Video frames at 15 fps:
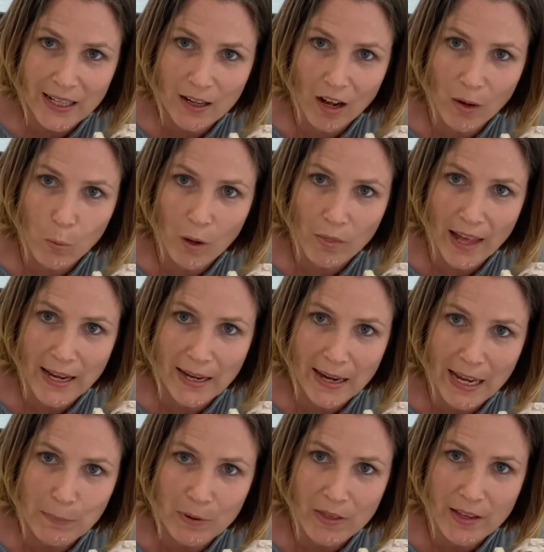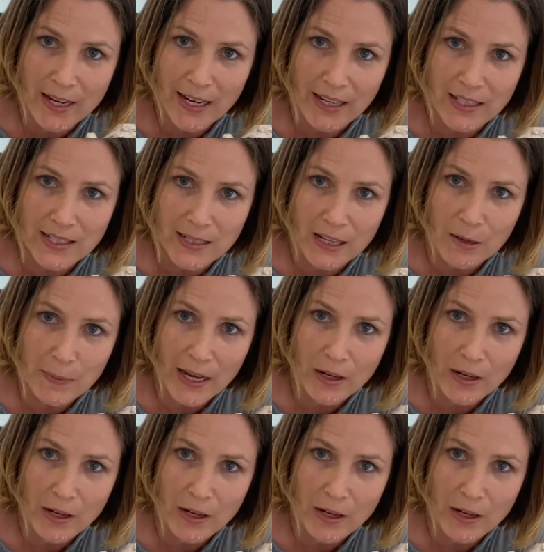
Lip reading: I want that nape of the neck to come out,